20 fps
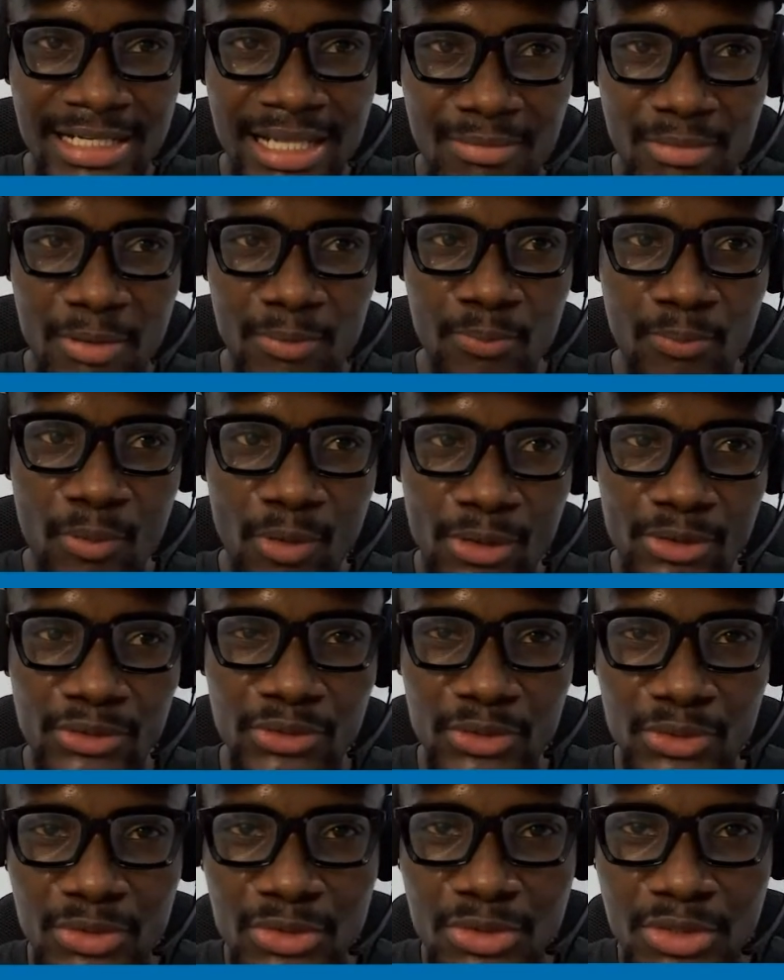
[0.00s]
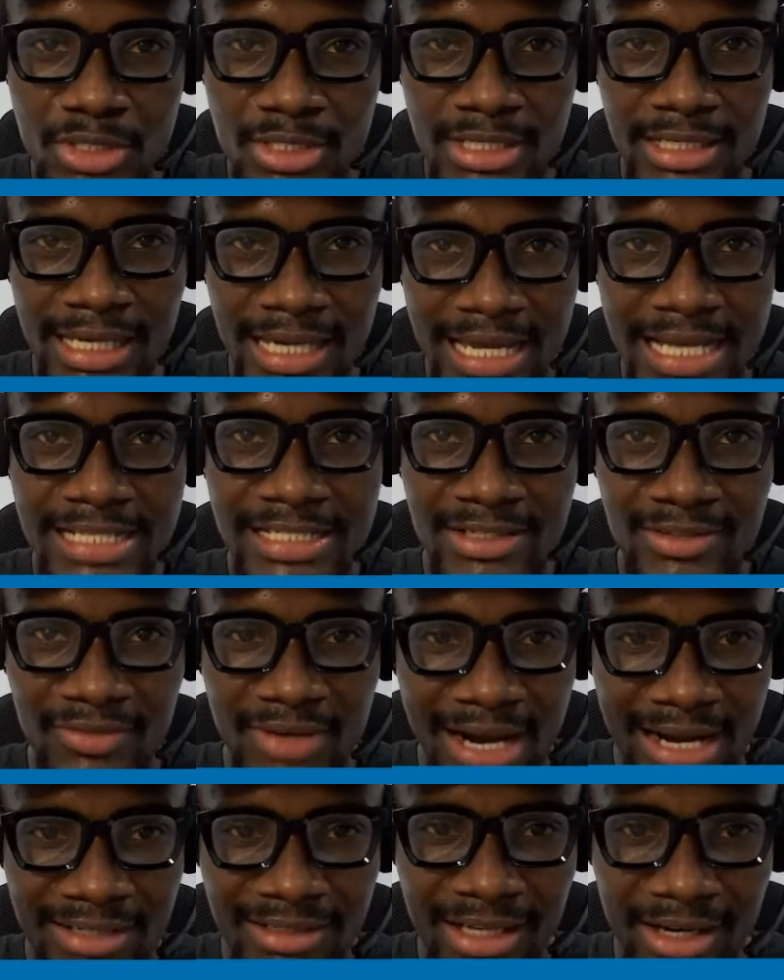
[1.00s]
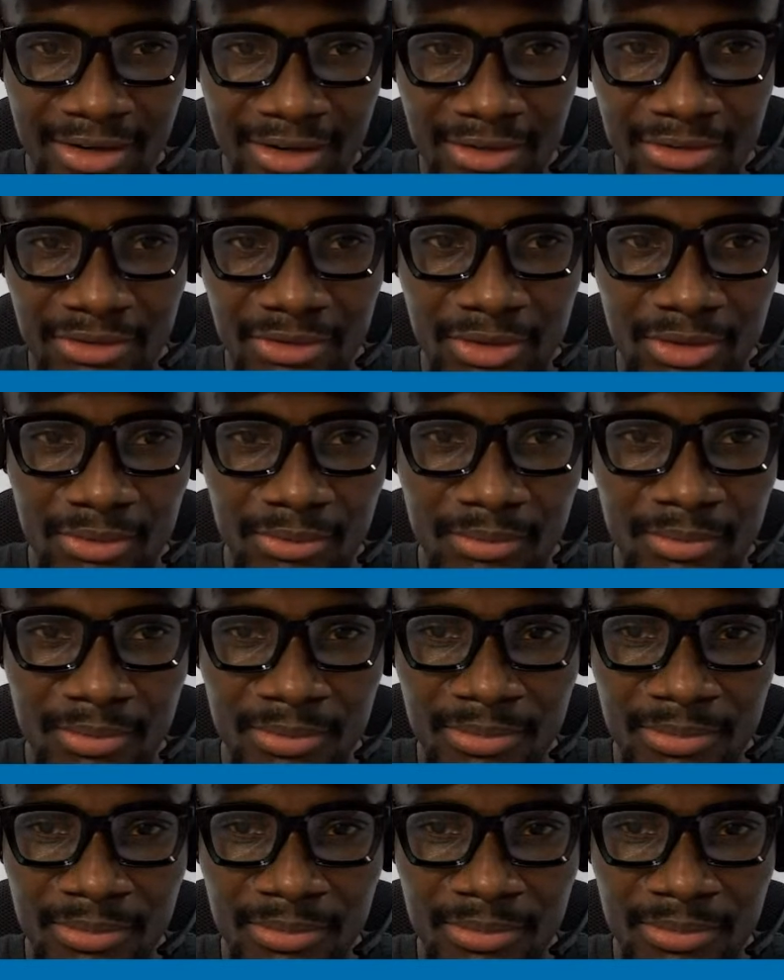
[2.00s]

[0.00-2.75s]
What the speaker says: Let me point you in the right direction.